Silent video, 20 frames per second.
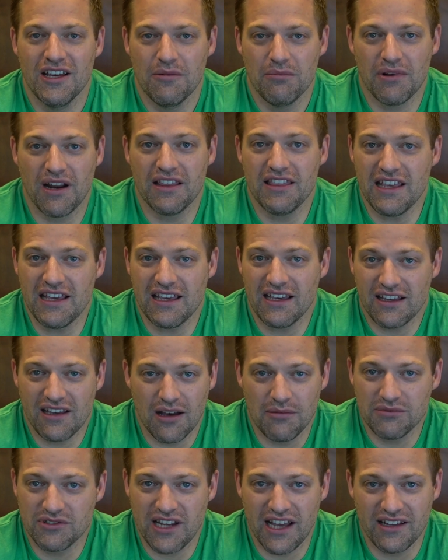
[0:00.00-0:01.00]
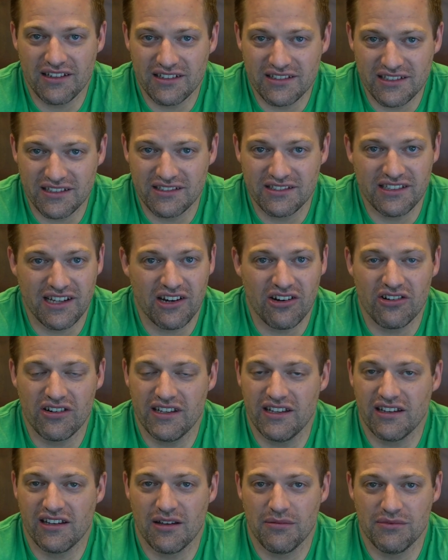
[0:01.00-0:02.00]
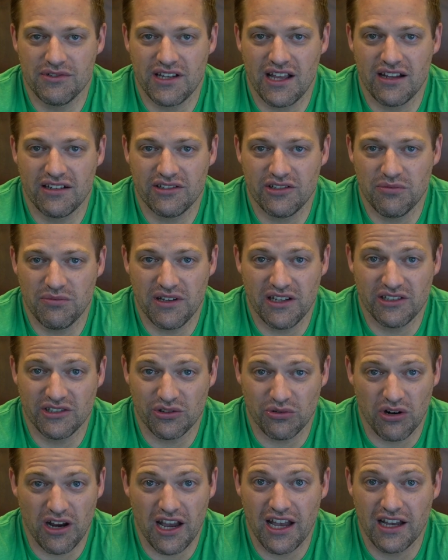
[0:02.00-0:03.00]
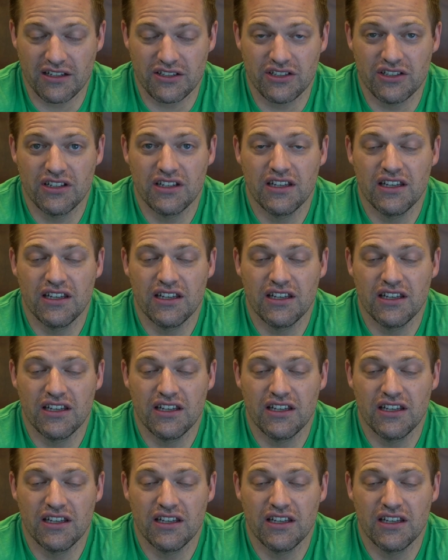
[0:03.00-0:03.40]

But I think it comes down to sincerity, it comes down to you being direct